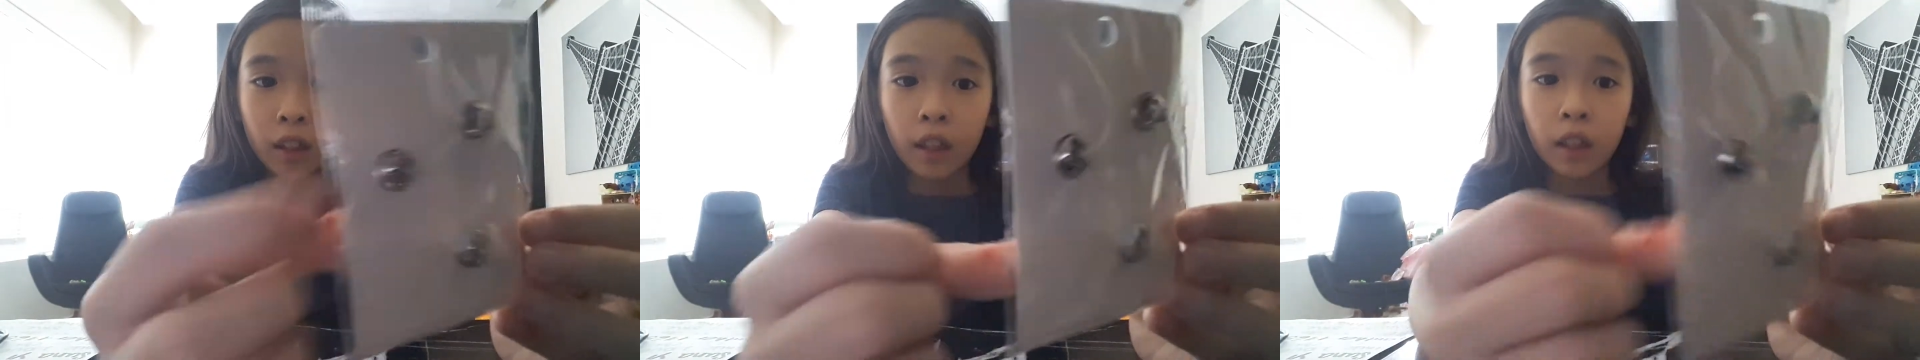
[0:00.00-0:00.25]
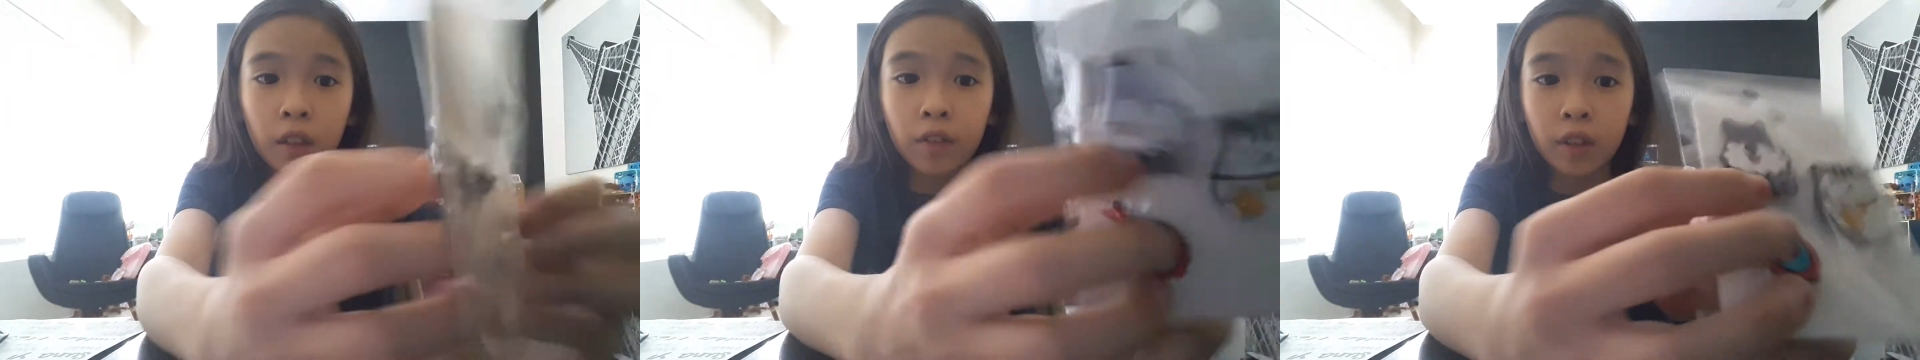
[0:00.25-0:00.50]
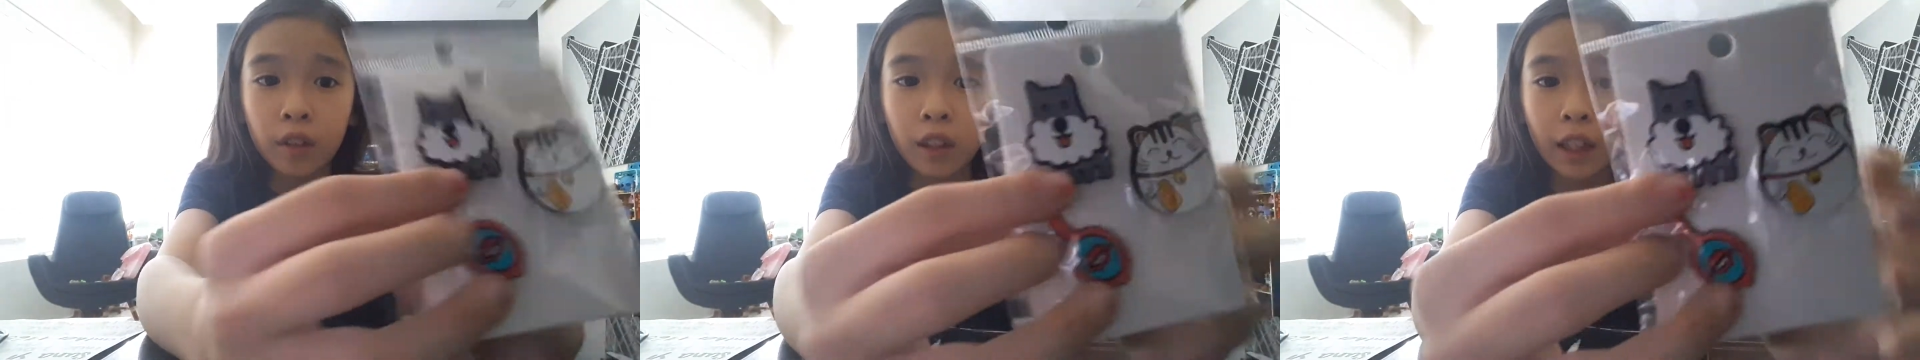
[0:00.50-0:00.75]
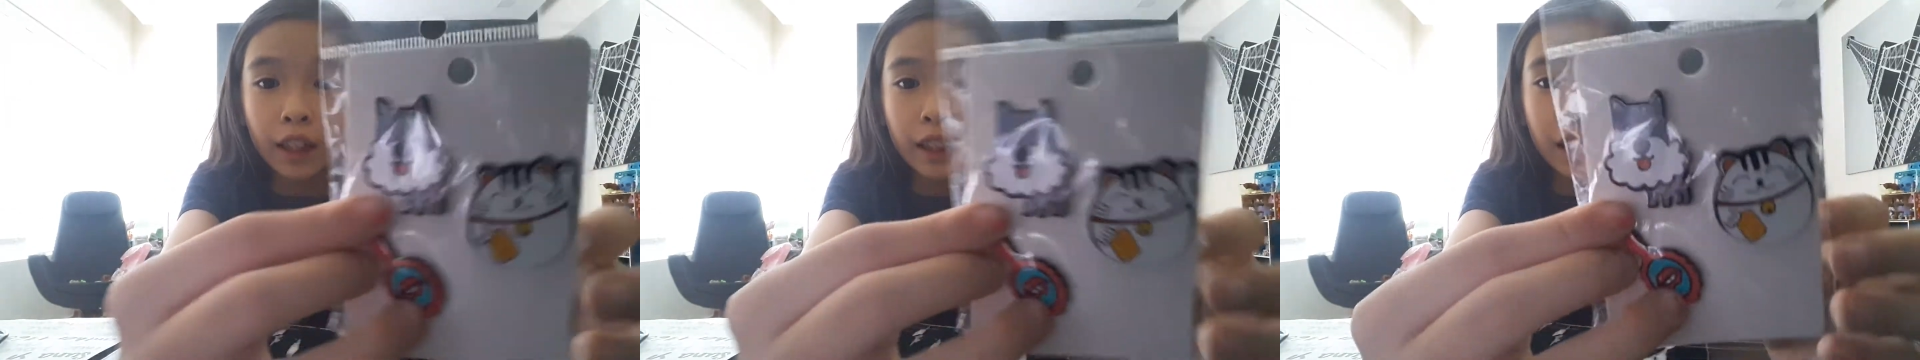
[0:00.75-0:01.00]
I love to
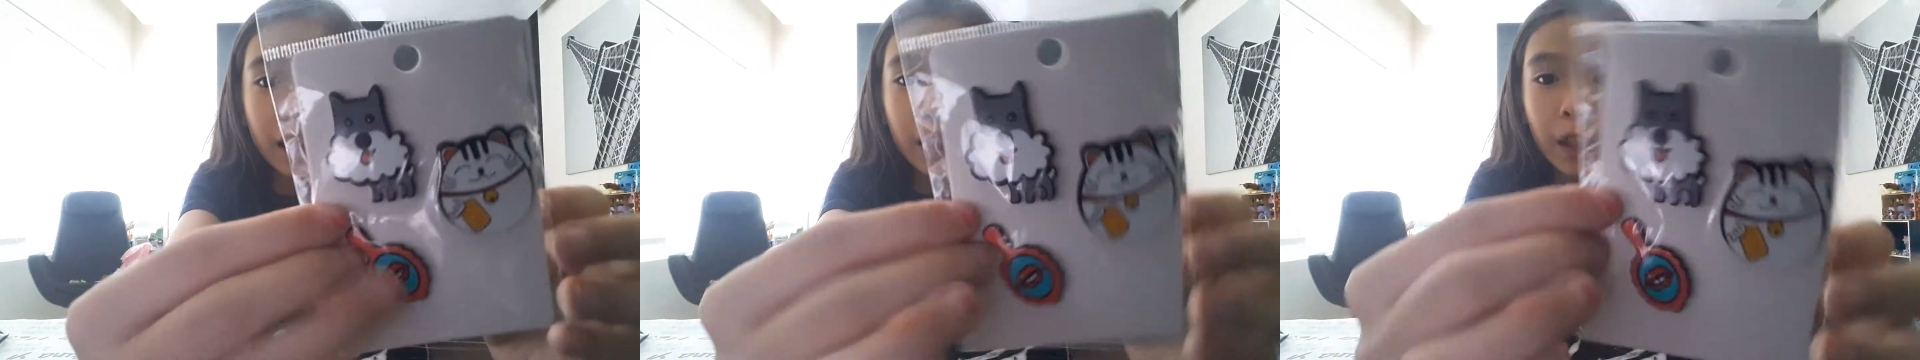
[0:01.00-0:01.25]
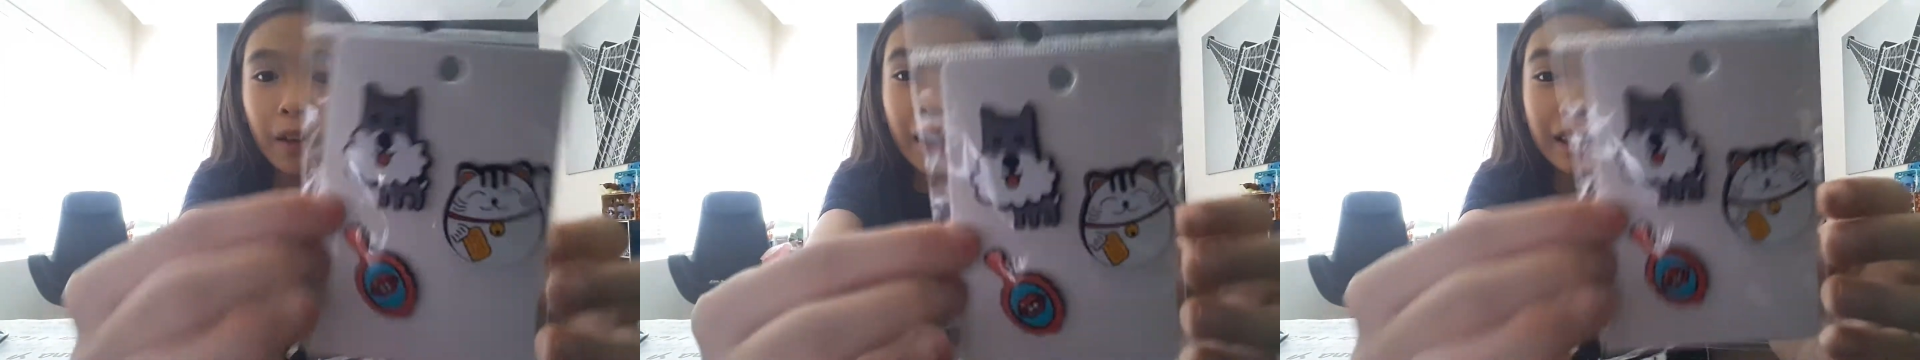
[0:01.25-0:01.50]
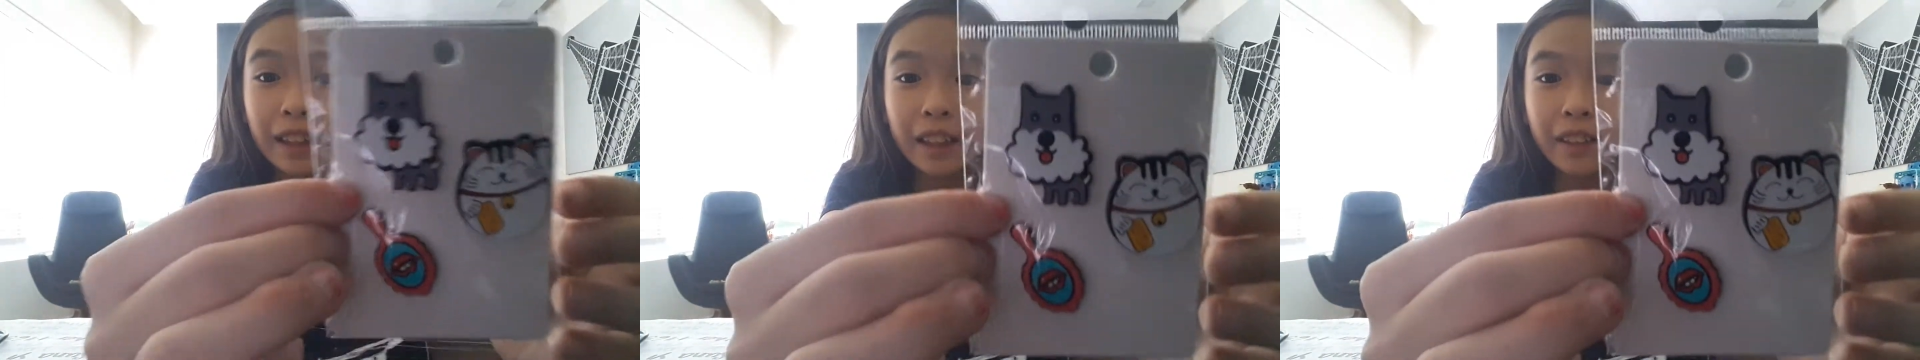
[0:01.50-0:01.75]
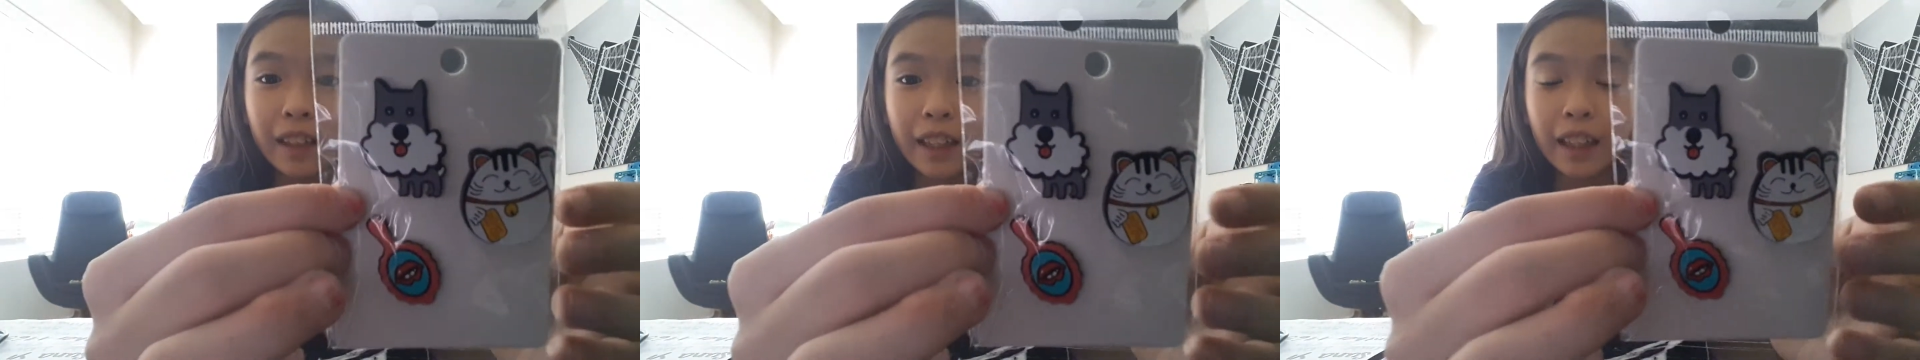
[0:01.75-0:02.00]
collect these, so I'm
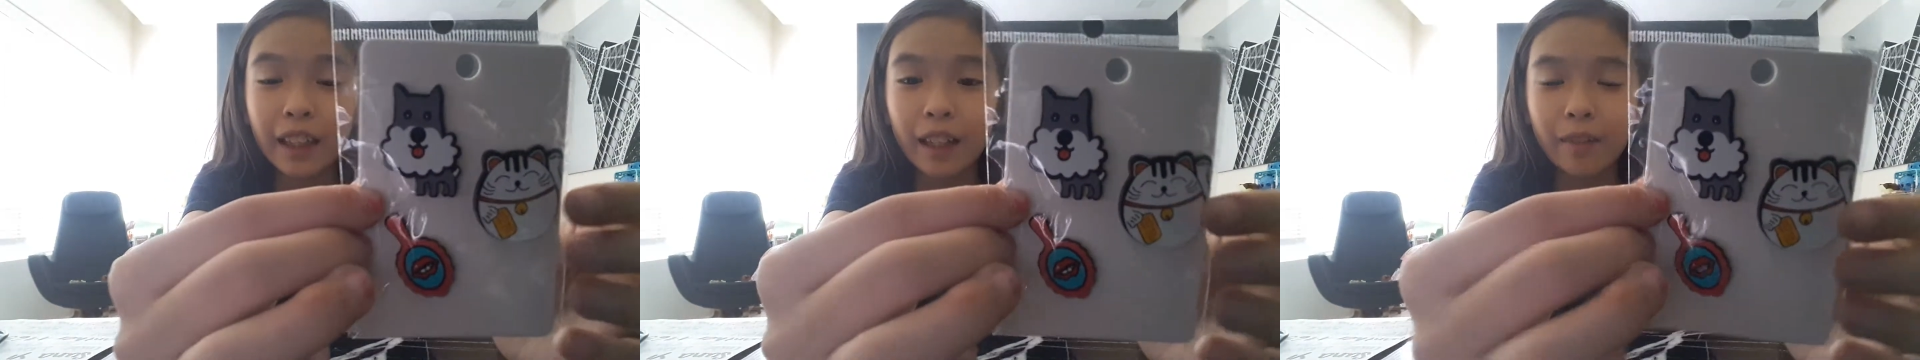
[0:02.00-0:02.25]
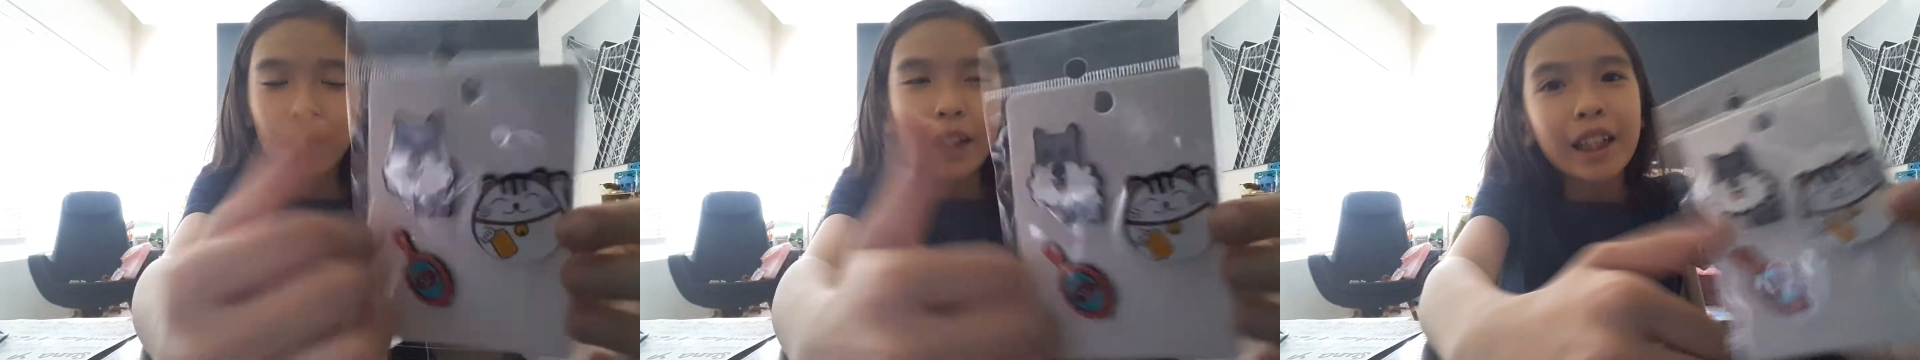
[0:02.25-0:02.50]
still taking it.